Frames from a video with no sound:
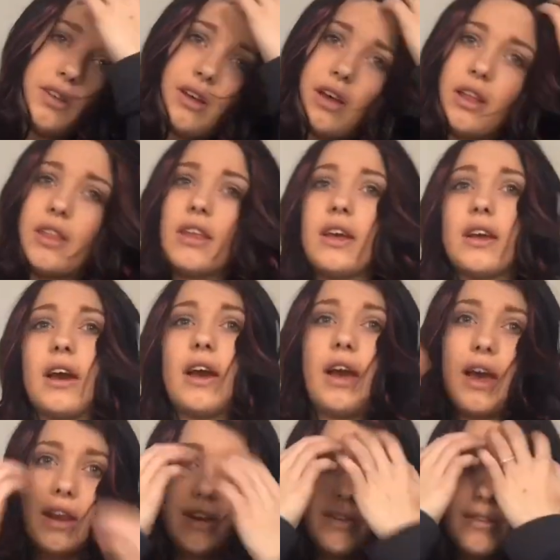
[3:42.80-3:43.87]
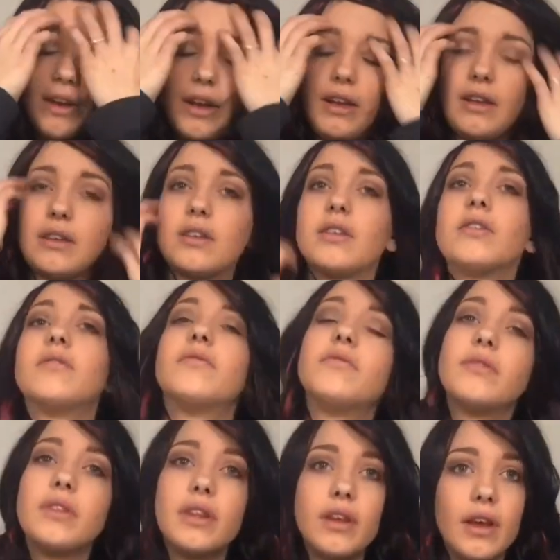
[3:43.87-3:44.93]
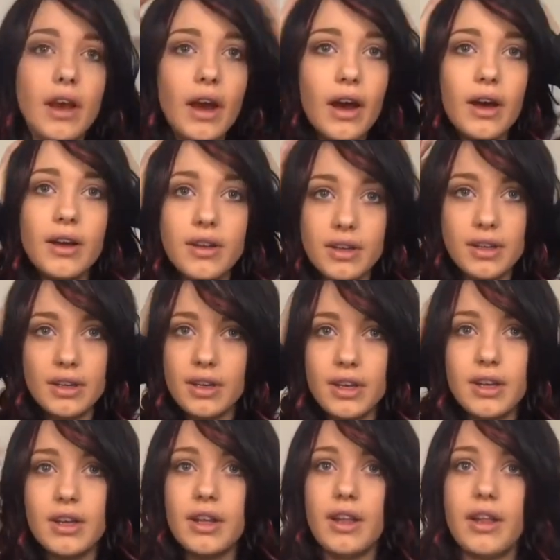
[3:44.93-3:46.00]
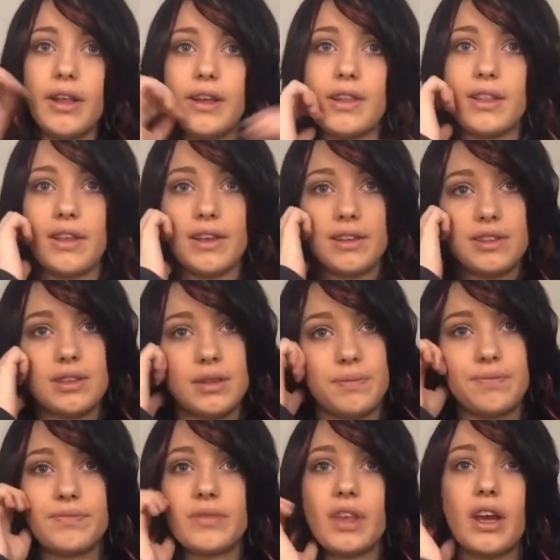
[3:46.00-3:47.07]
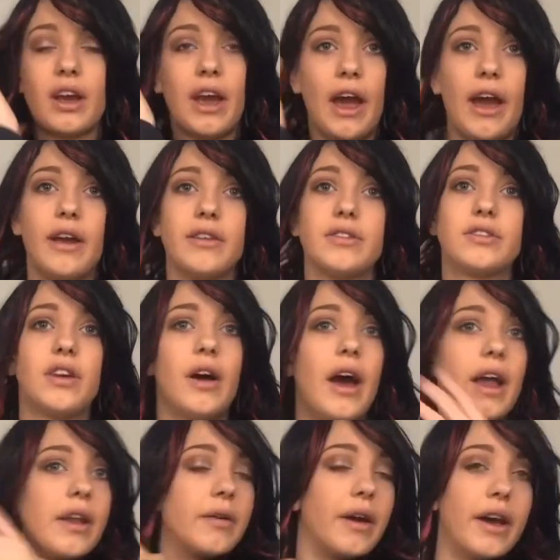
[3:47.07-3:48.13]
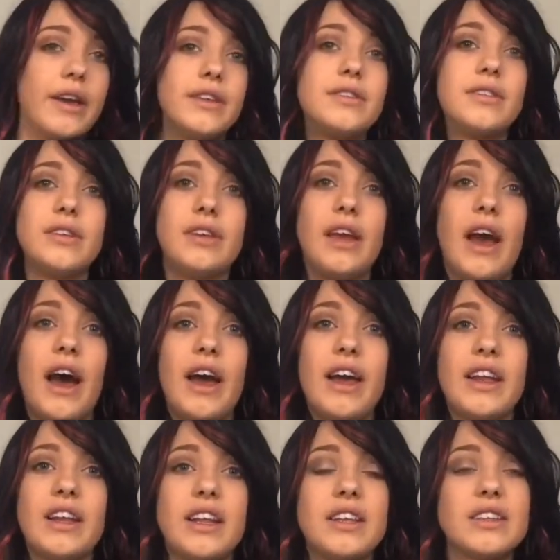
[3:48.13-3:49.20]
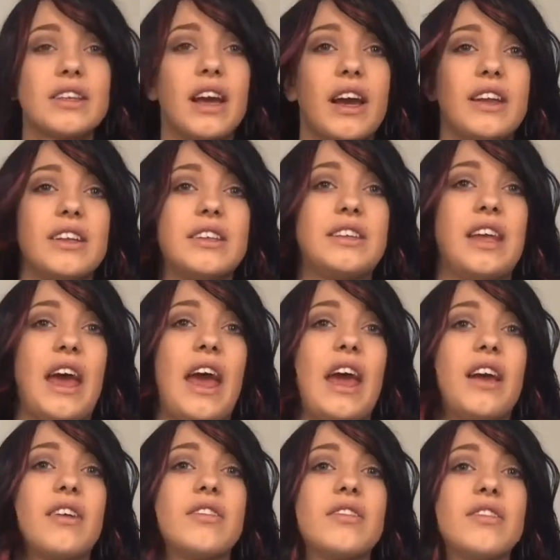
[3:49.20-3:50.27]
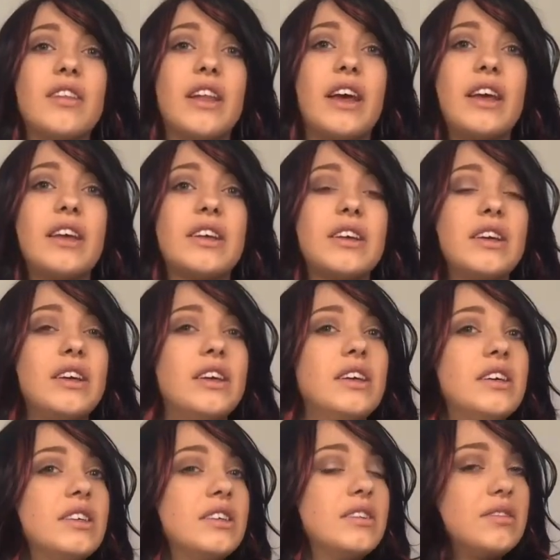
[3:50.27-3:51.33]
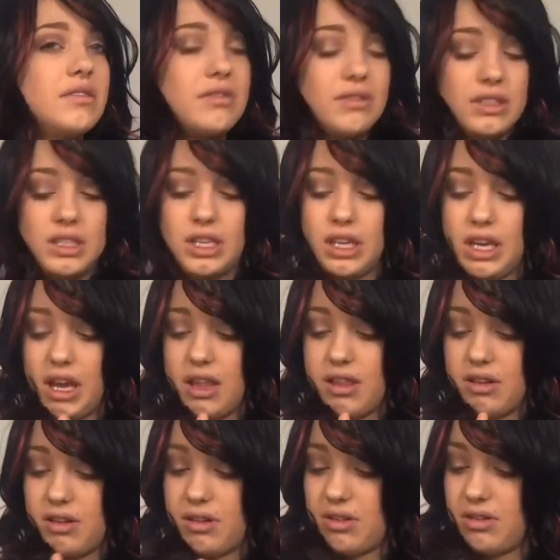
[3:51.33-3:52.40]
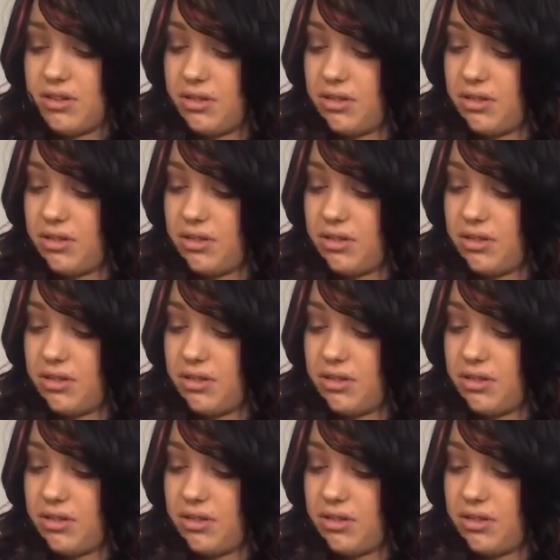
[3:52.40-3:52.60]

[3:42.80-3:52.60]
I think I had it right. Yeah. Like this. Okay. So anyways, yeah. It is kind of tangled, like, together.